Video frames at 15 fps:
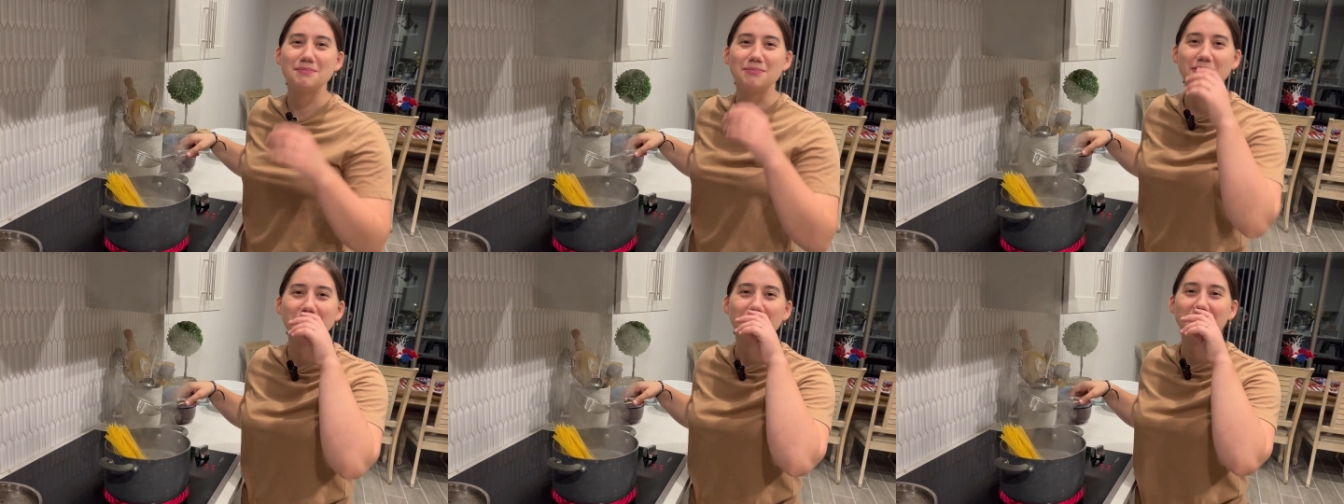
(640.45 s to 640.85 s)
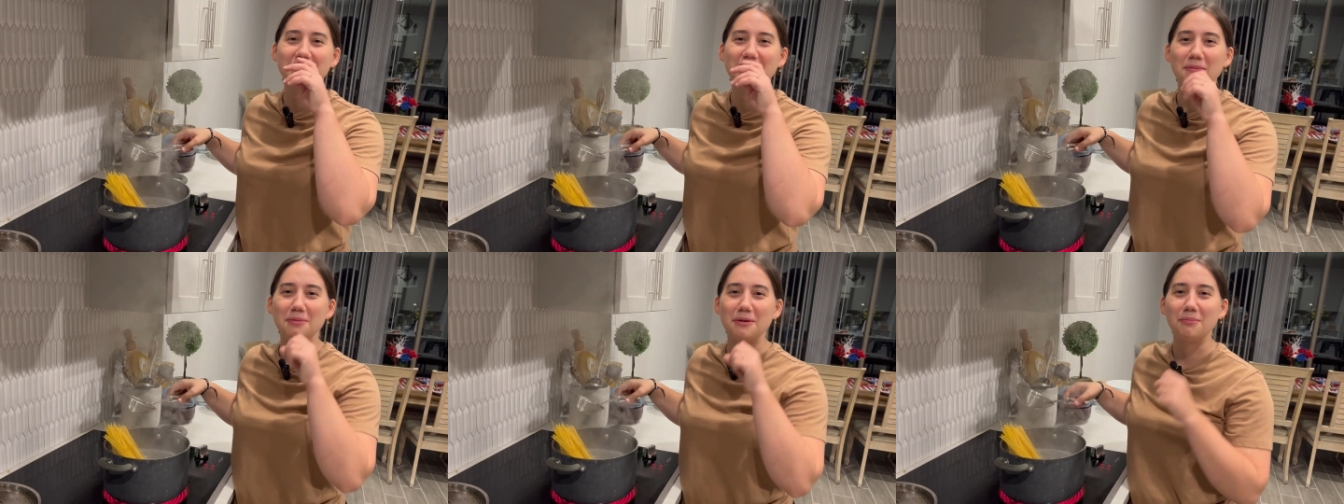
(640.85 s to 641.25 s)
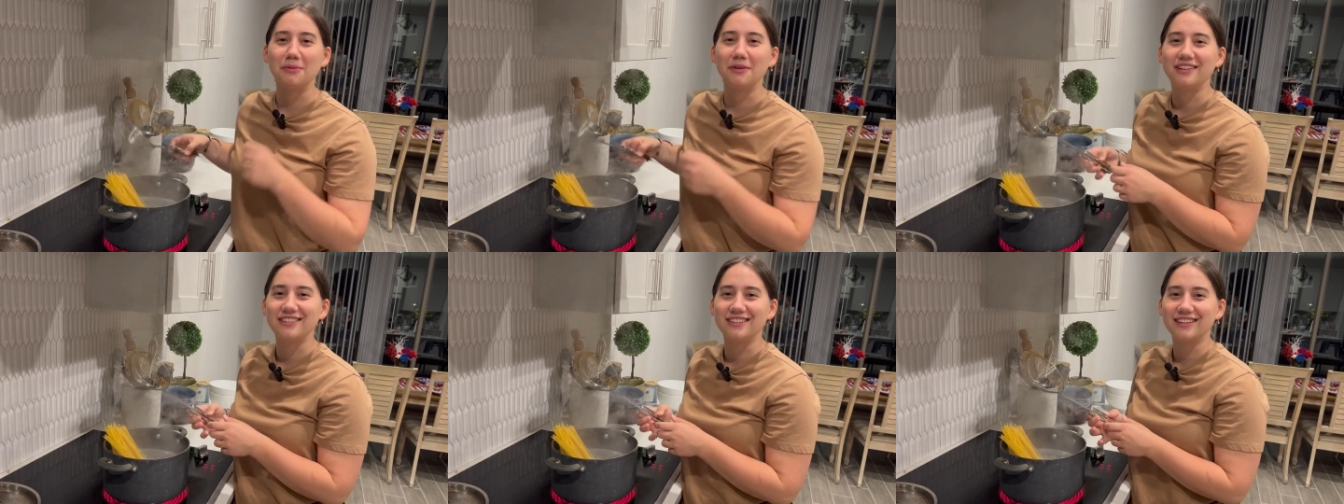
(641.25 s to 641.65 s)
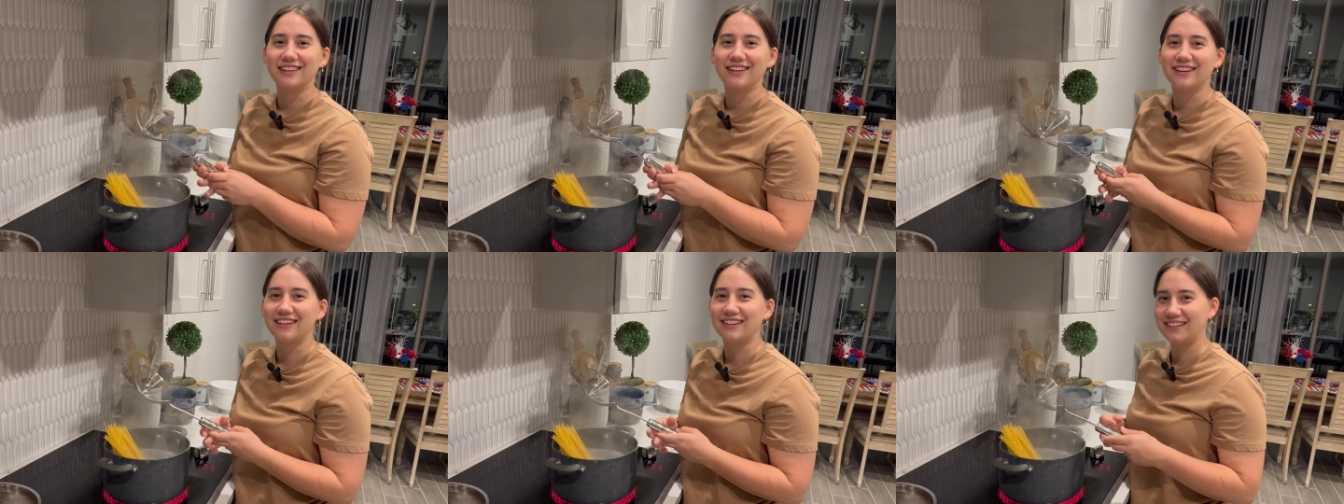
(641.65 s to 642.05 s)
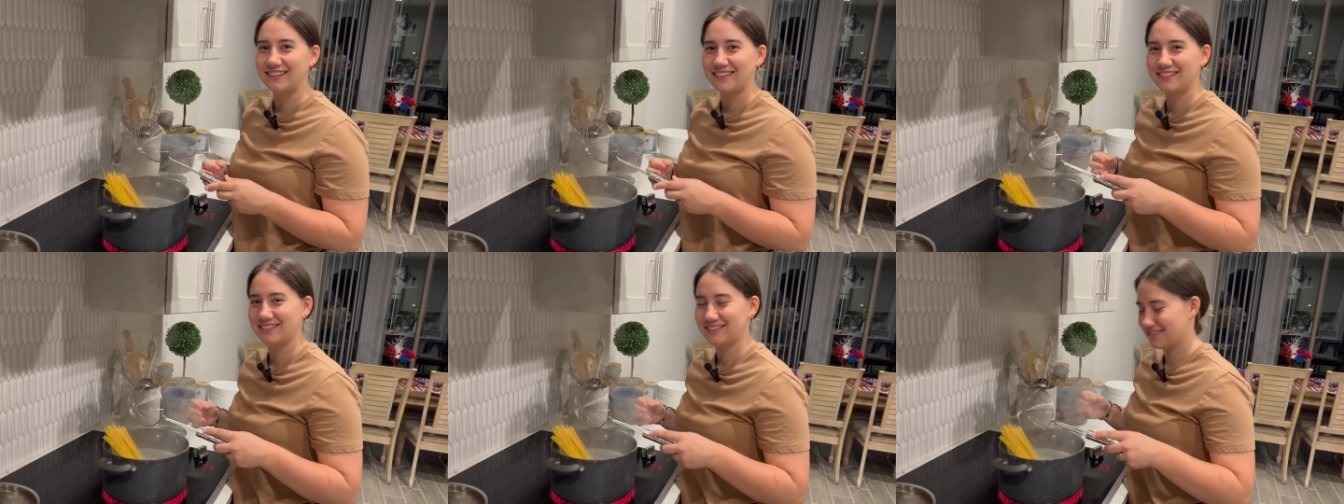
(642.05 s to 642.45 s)
But don't tell people I said that.
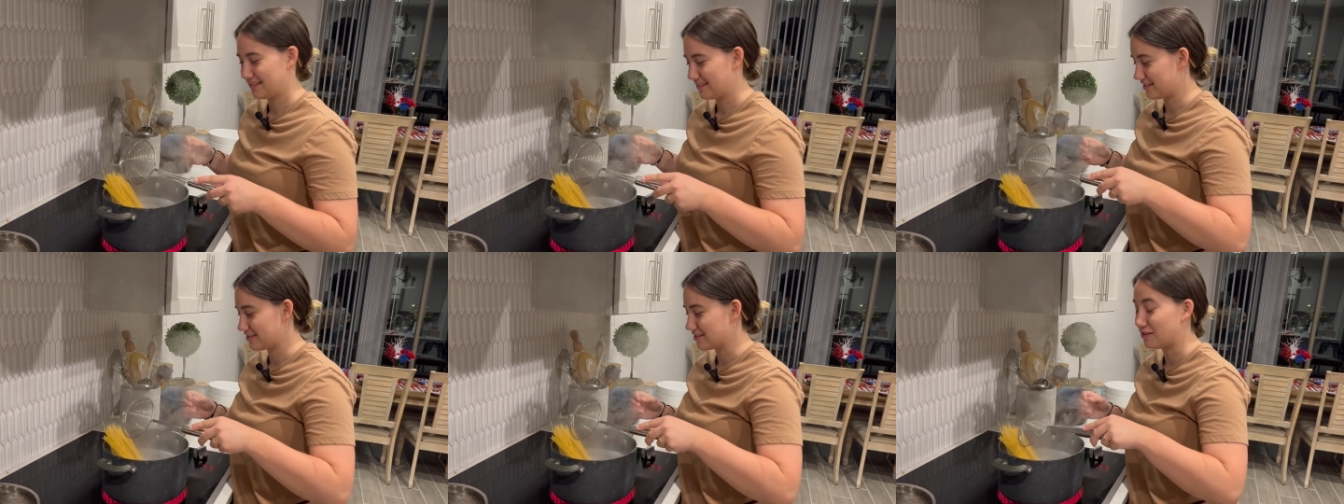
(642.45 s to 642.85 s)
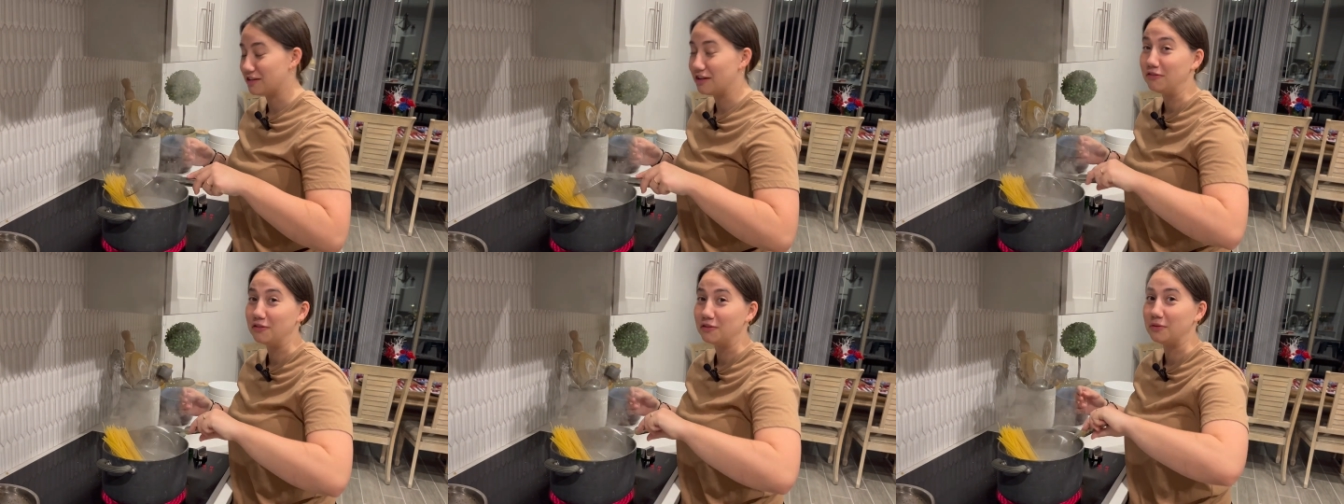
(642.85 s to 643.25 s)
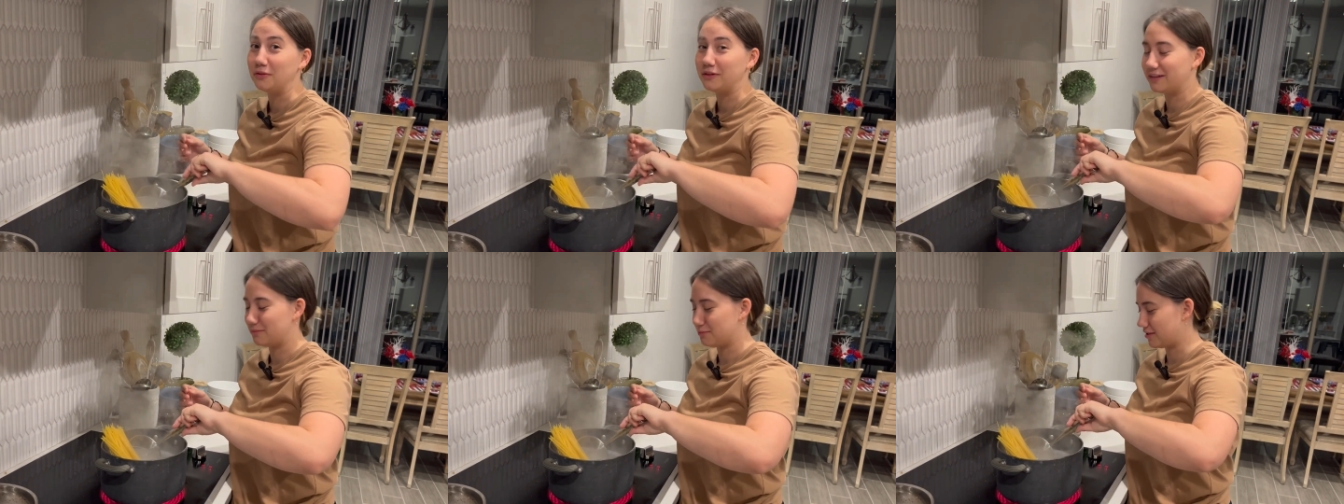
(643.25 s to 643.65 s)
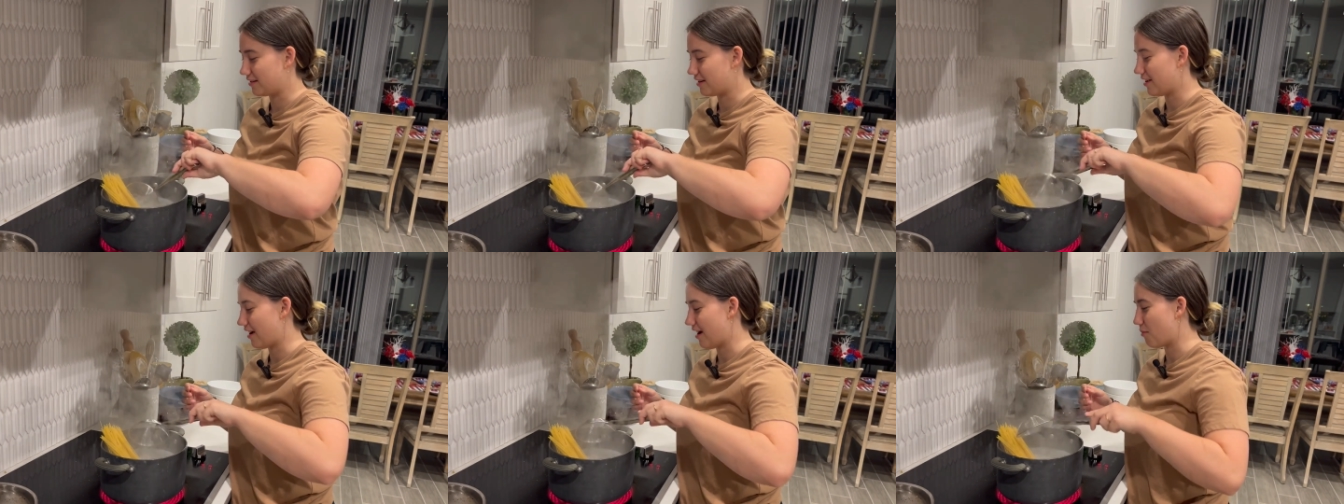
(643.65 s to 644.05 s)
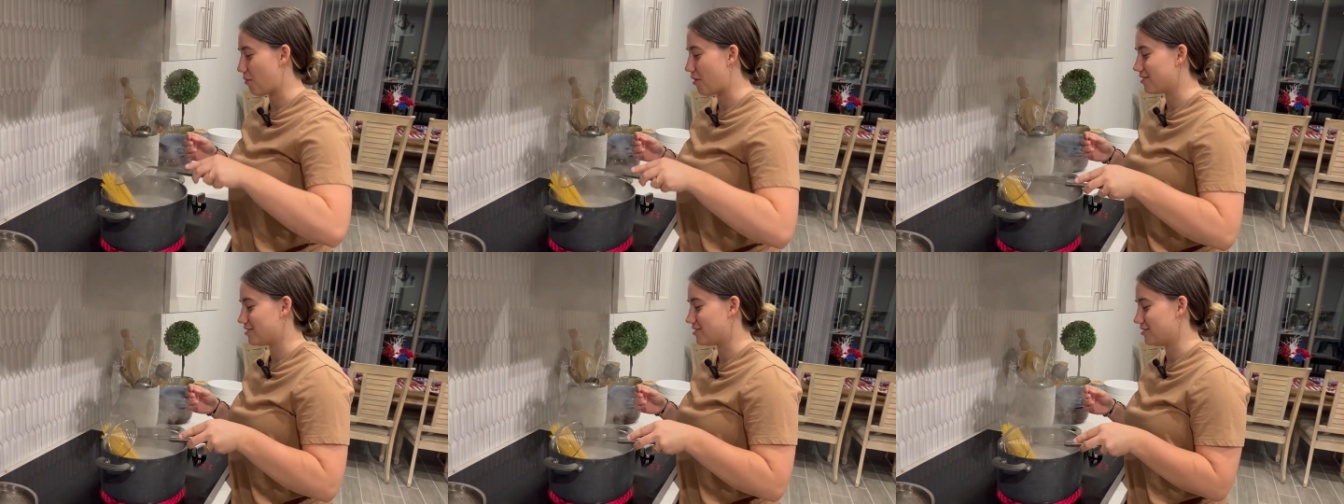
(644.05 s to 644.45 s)
Because I'll never do it, but I
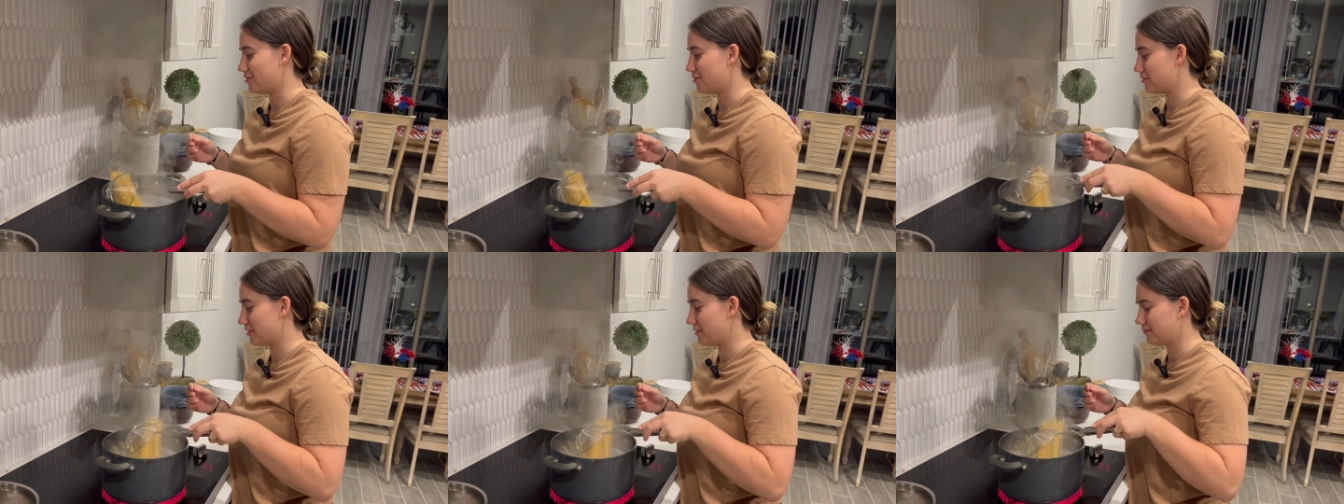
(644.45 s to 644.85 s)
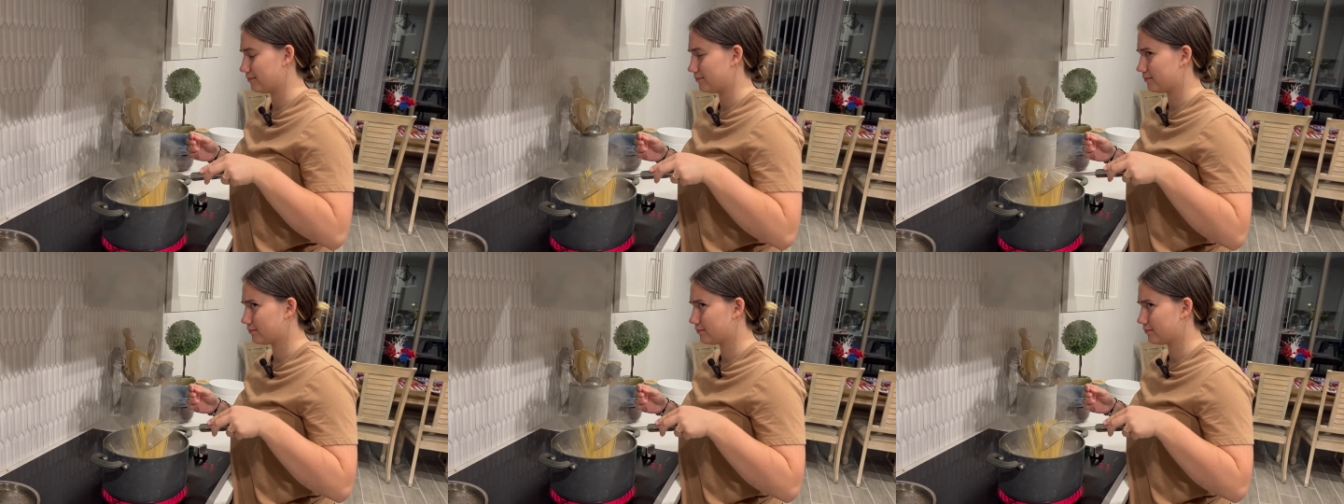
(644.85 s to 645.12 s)
want to do it.